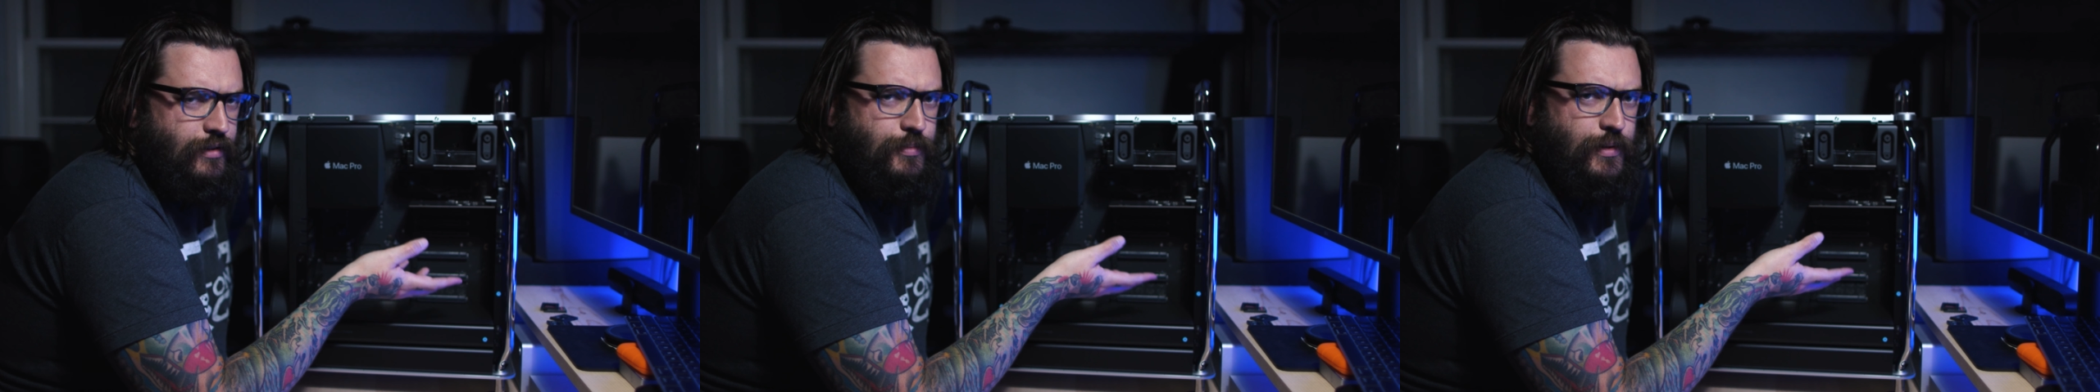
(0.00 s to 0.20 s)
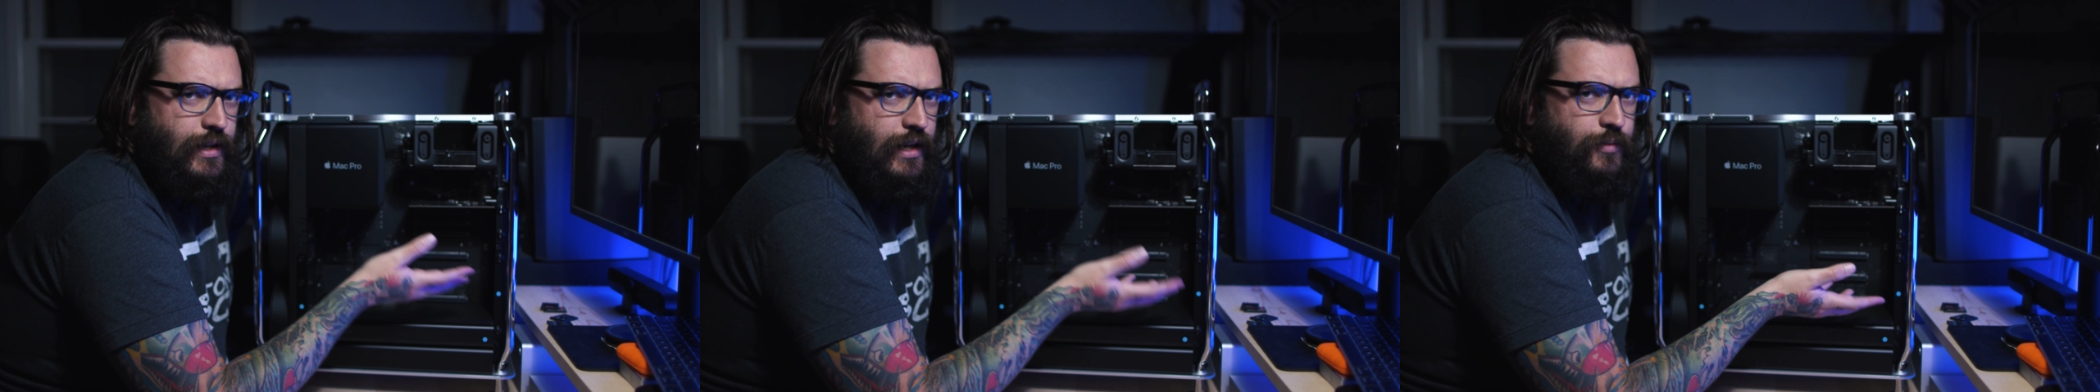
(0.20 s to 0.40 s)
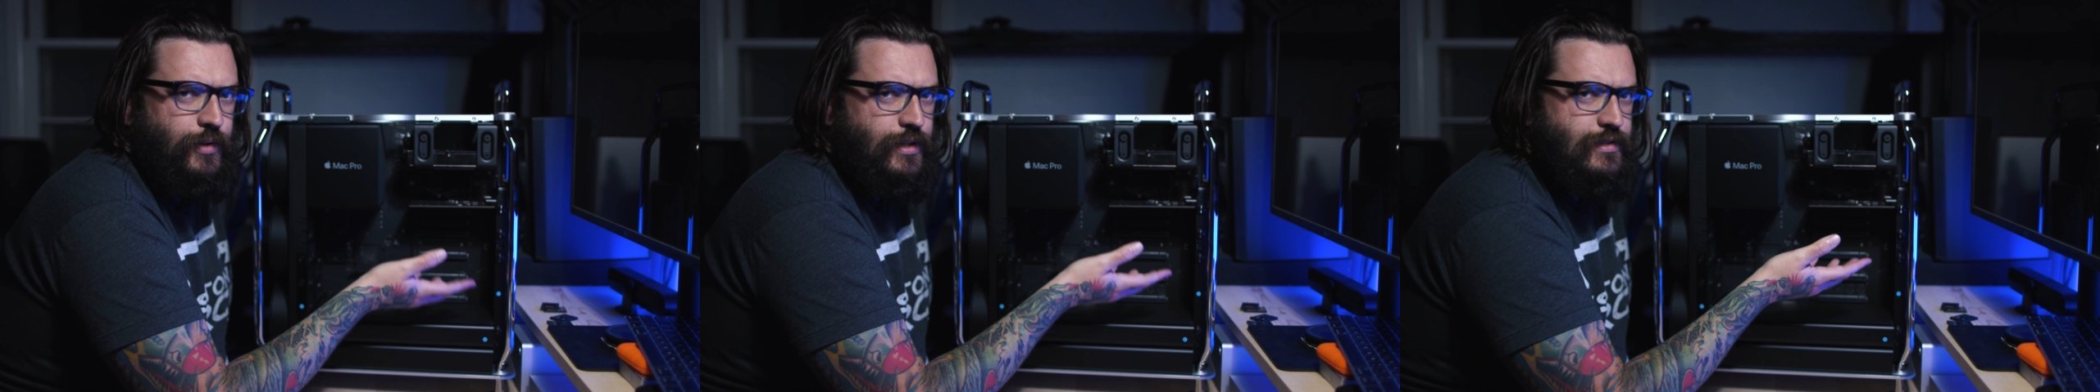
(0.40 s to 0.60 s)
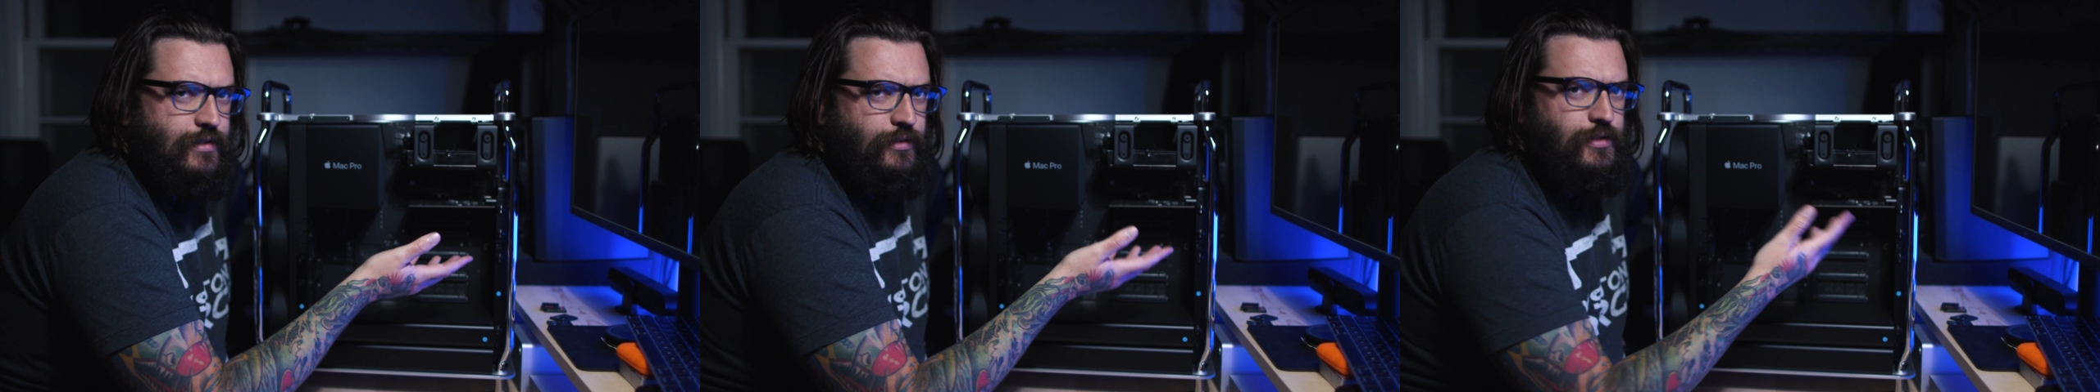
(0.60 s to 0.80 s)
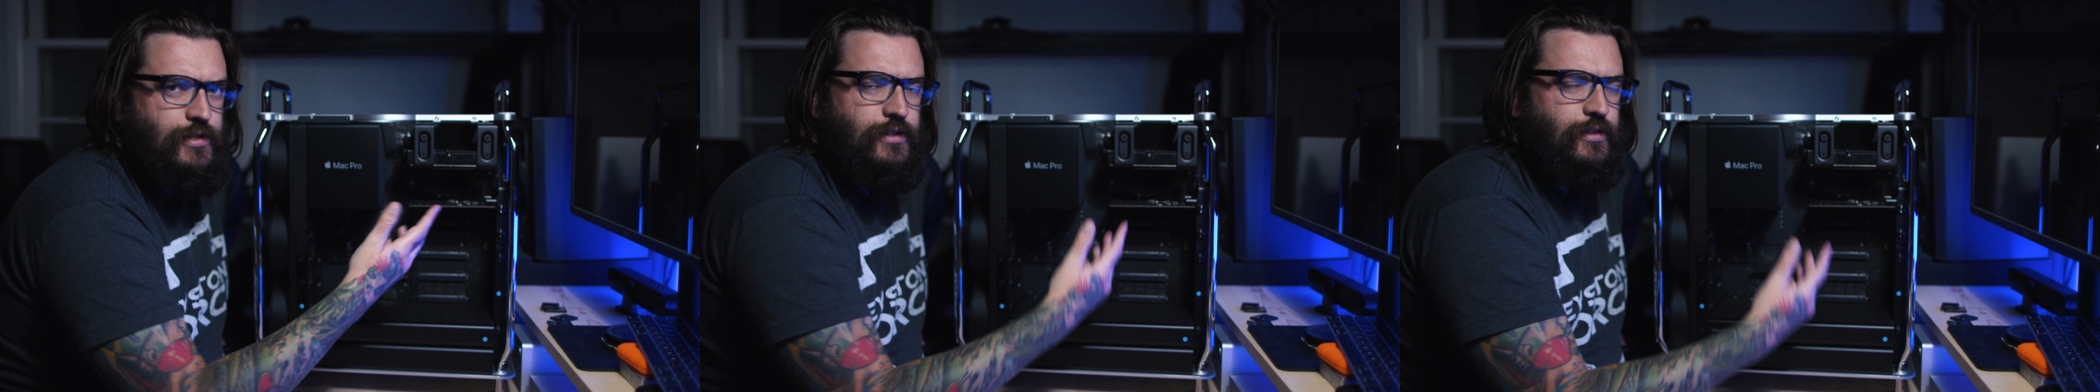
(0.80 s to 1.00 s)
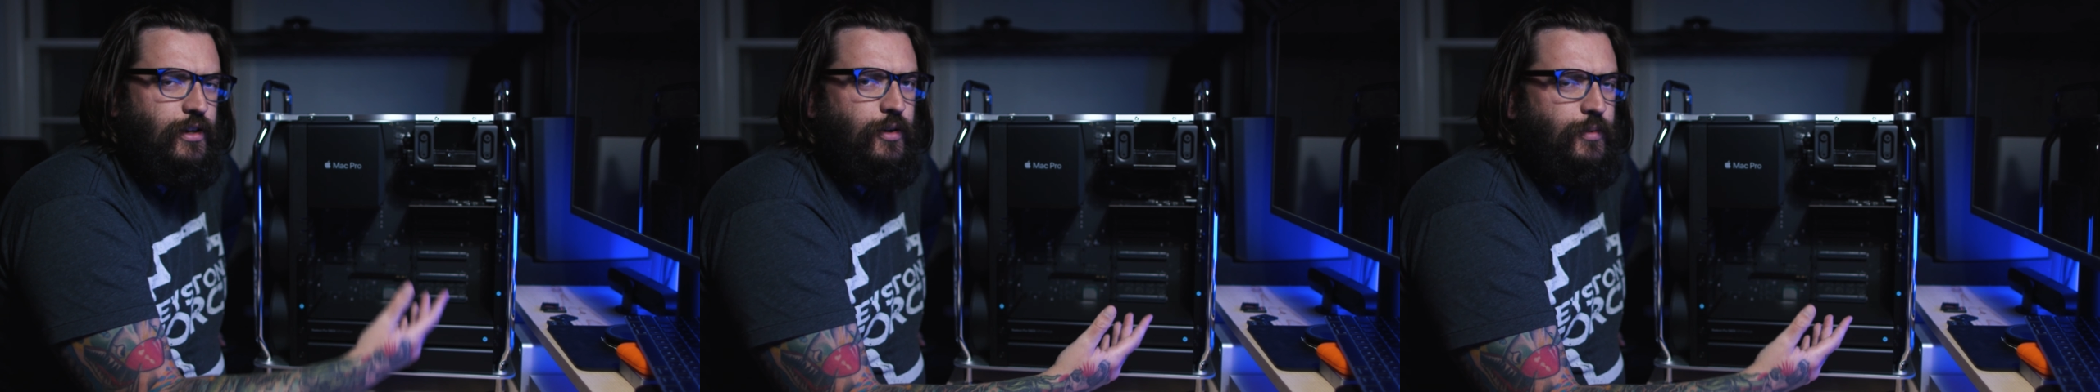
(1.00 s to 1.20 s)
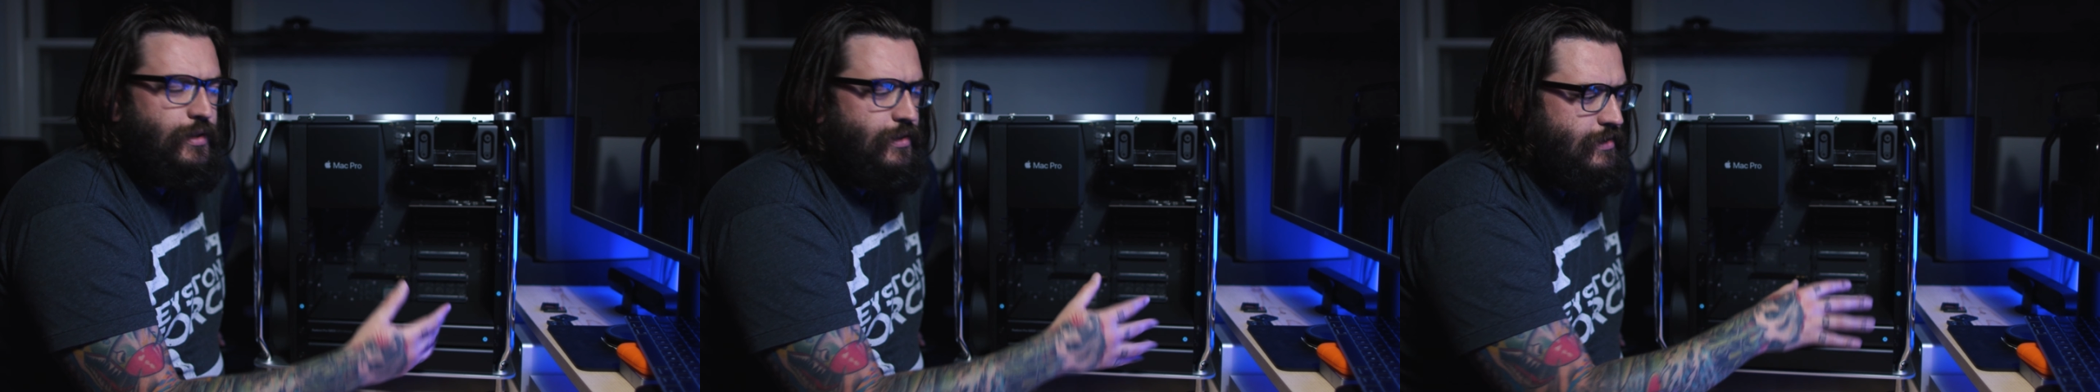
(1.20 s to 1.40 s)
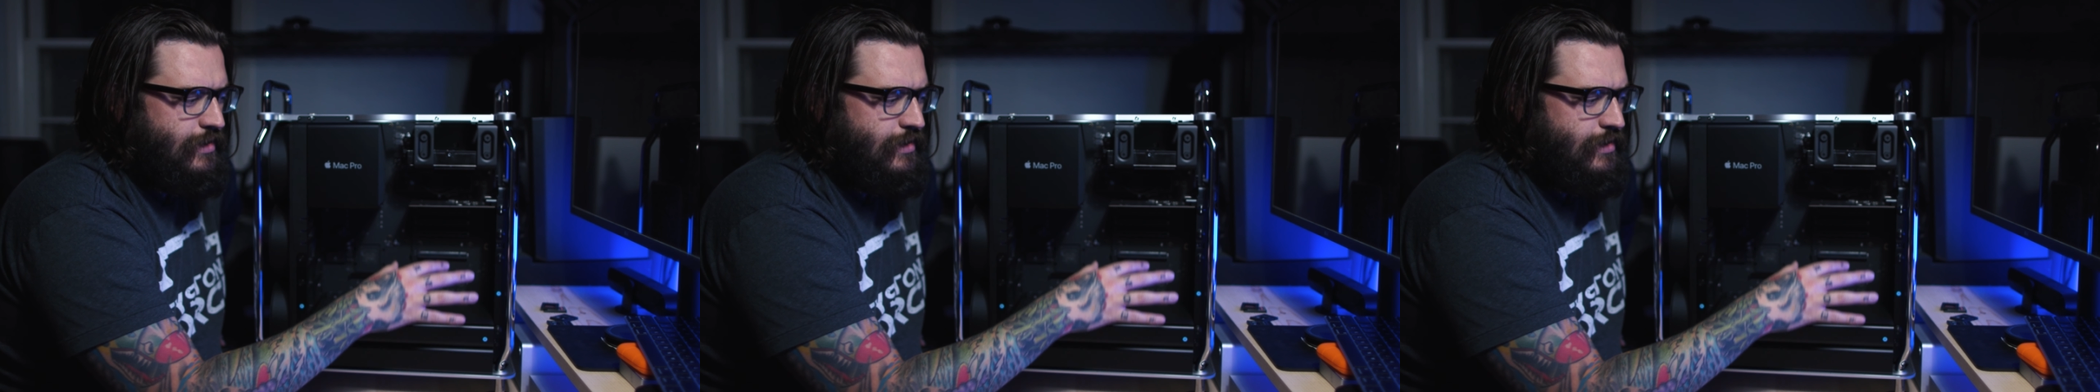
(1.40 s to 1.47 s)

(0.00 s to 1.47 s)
depending on what solution you go with.